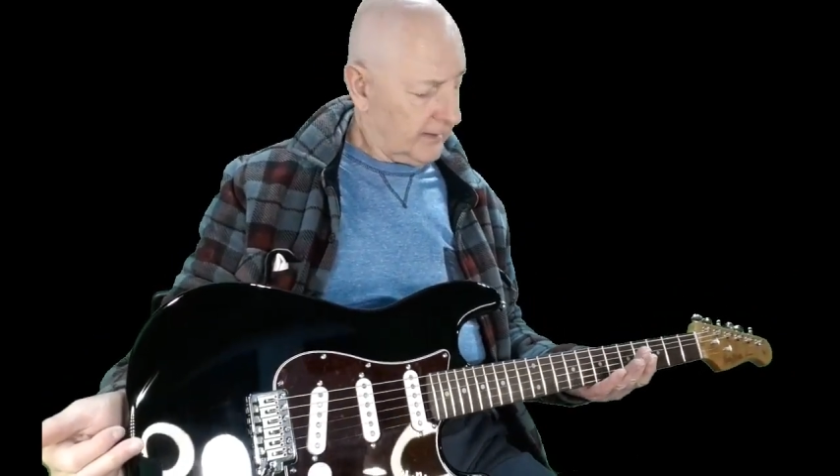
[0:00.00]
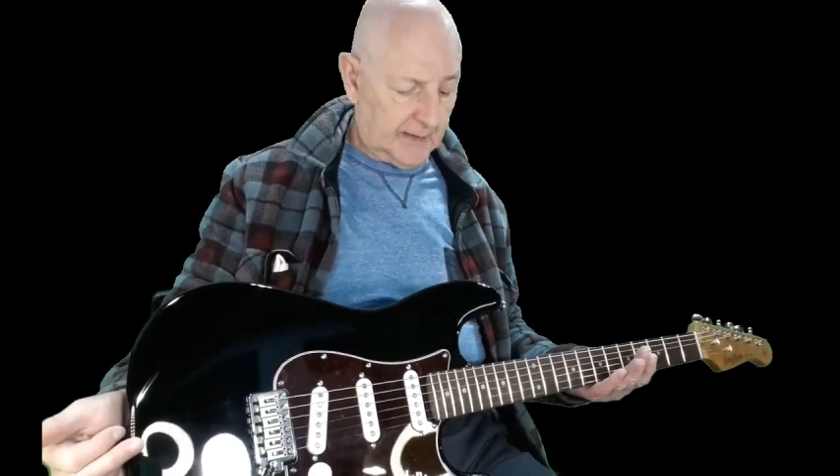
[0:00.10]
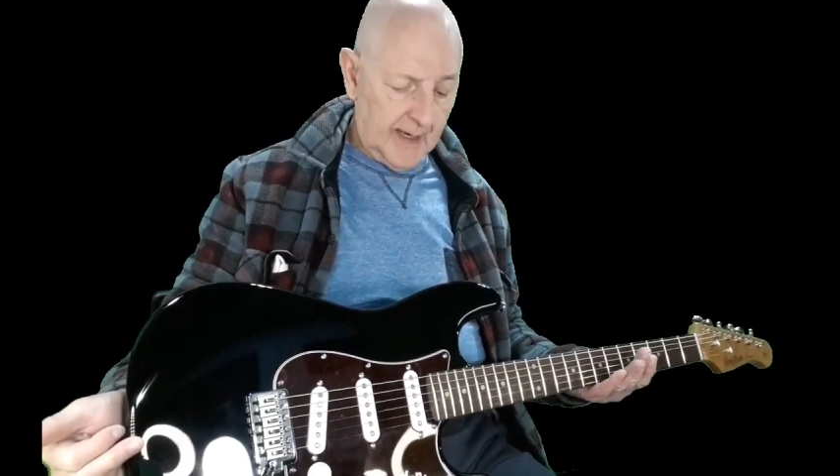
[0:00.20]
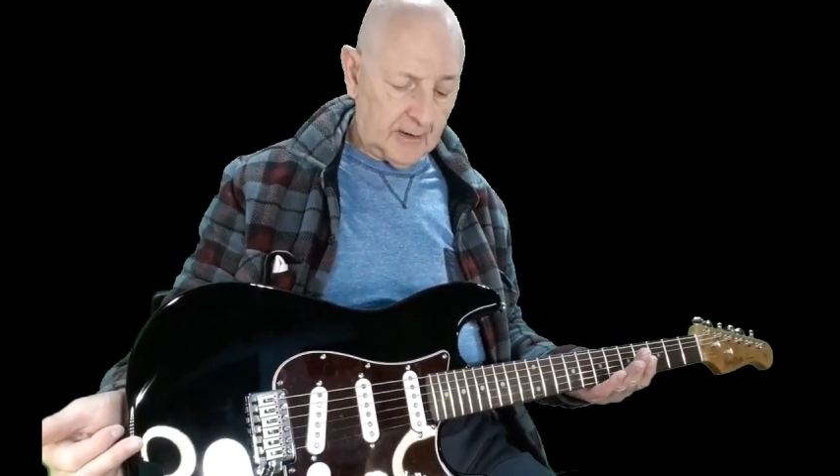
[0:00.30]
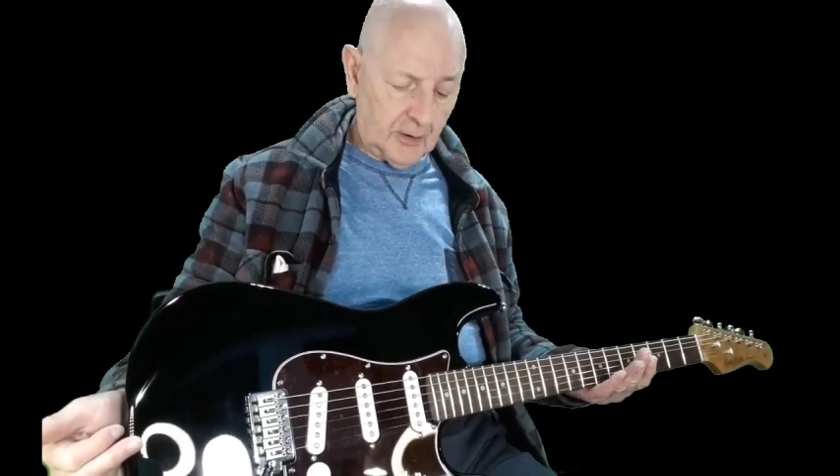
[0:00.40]

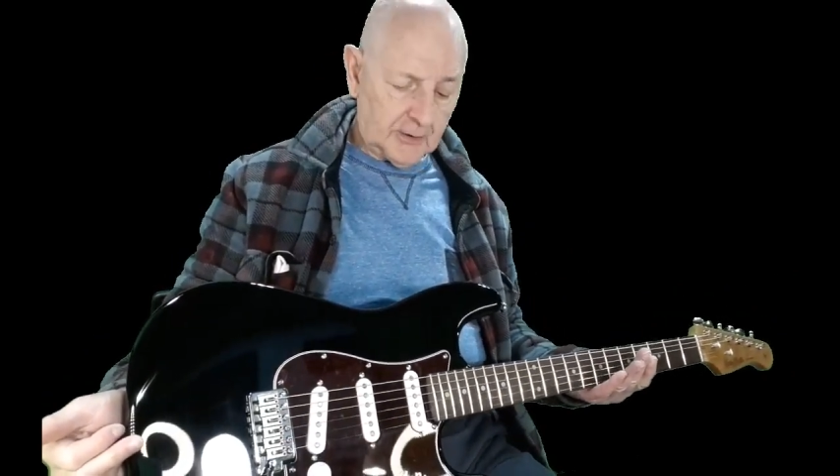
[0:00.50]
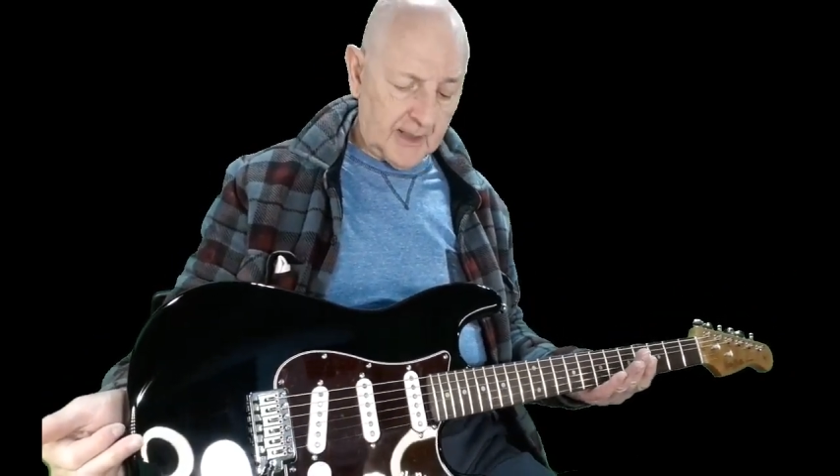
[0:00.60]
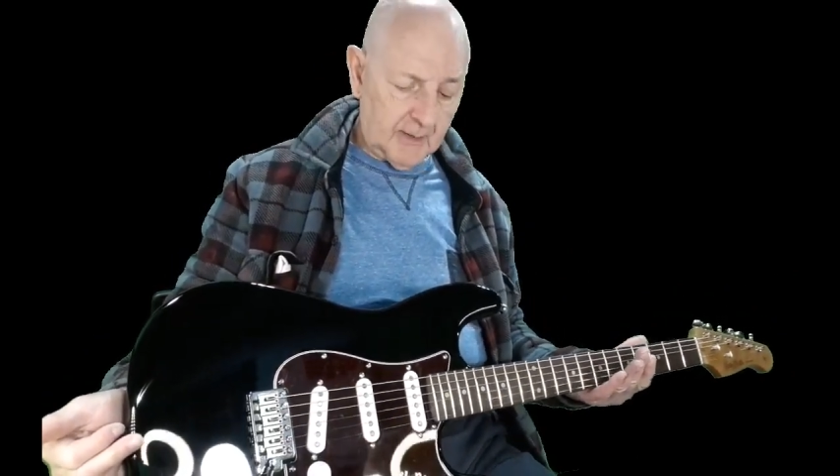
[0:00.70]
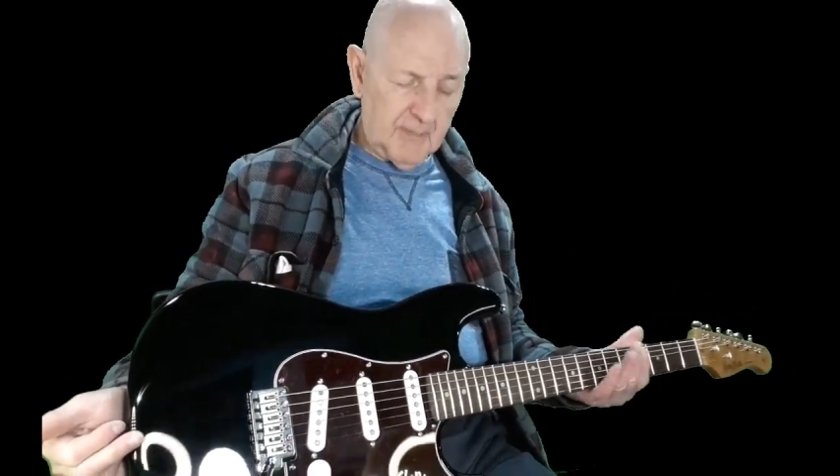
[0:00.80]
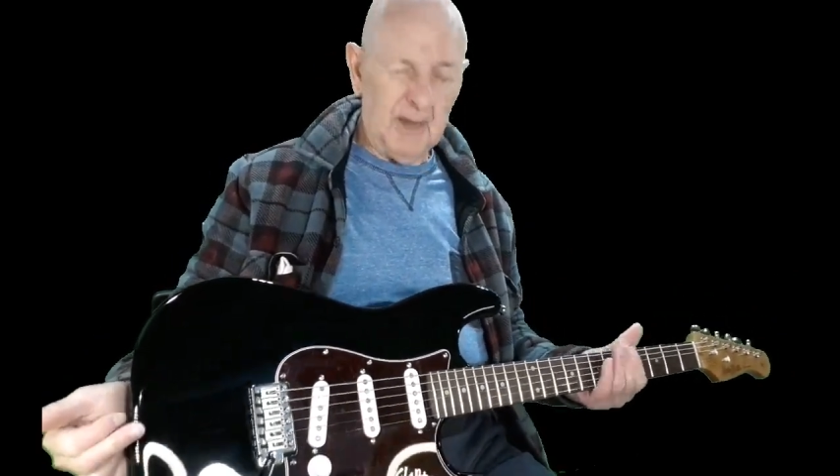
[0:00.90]
The neck looks
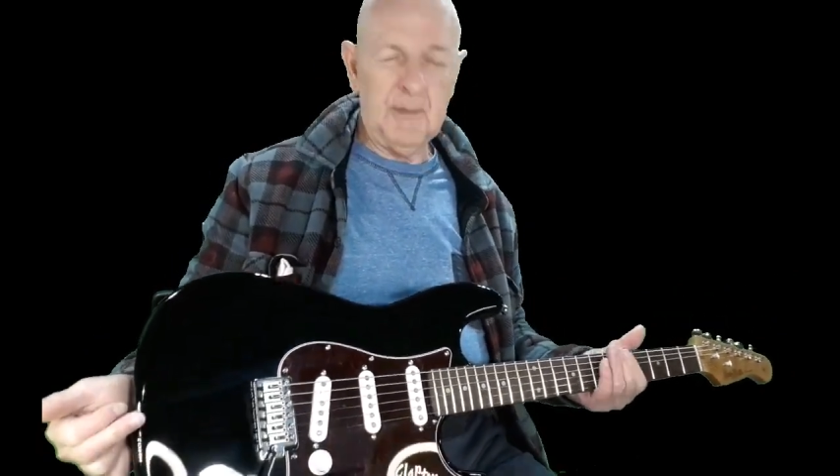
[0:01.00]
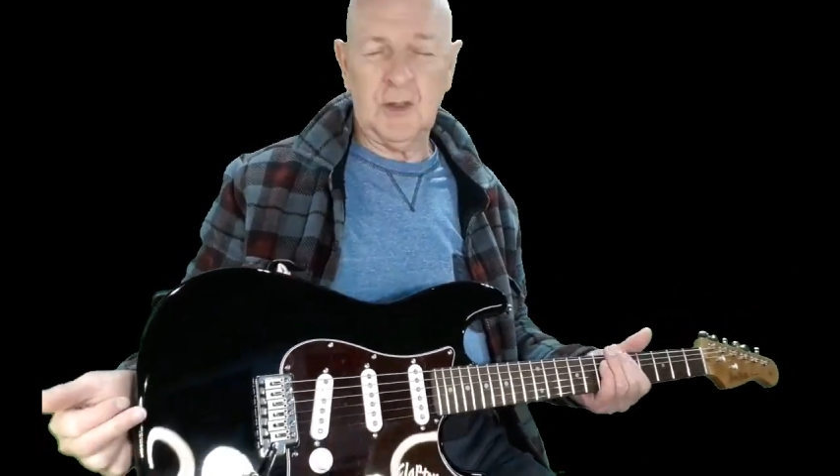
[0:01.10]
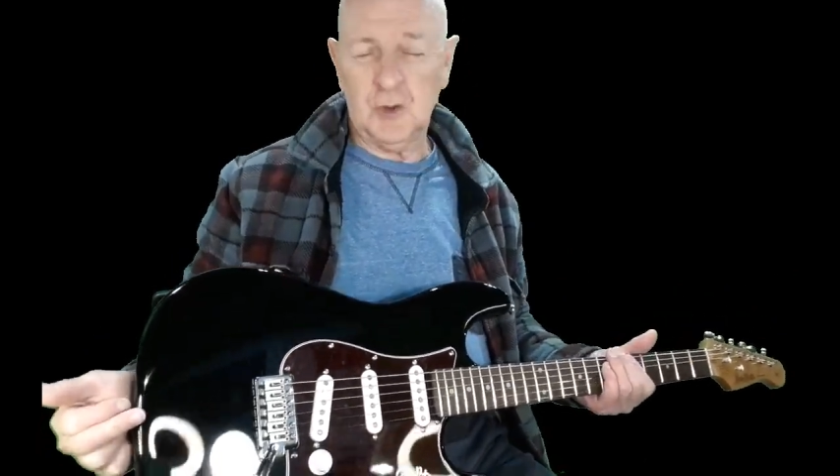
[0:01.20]
like maybe it